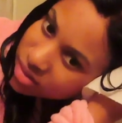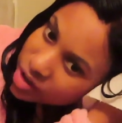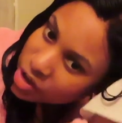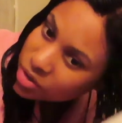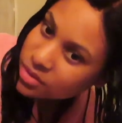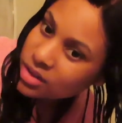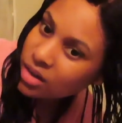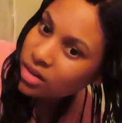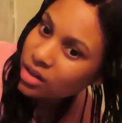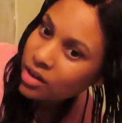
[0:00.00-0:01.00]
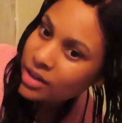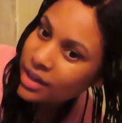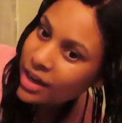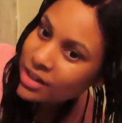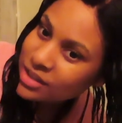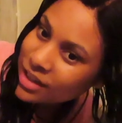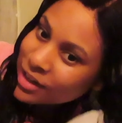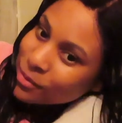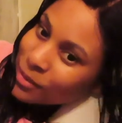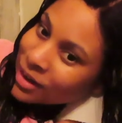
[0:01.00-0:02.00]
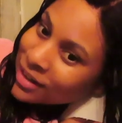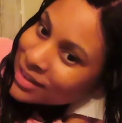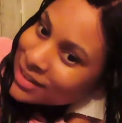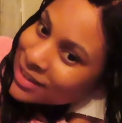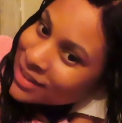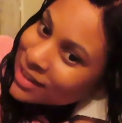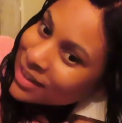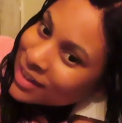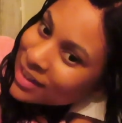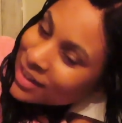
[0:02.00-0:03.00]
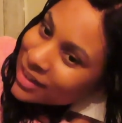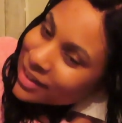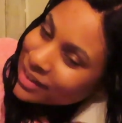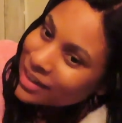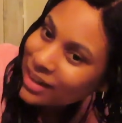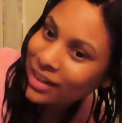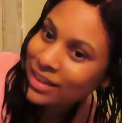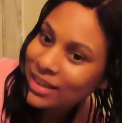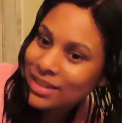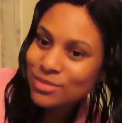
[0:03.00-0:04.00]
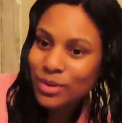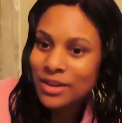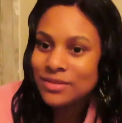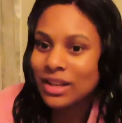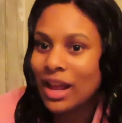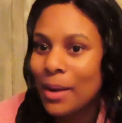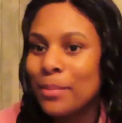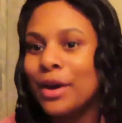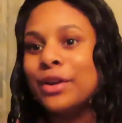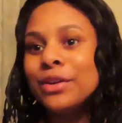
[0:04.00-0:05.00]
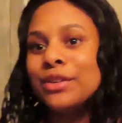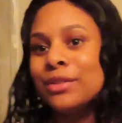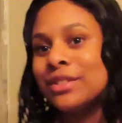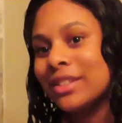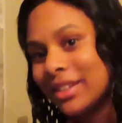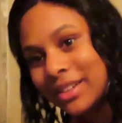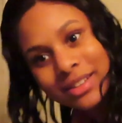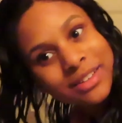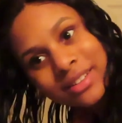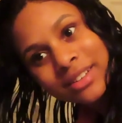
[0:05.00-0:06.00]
oh, yo, lucky actually gonna work. I think I like these waves a lot better, don't you think?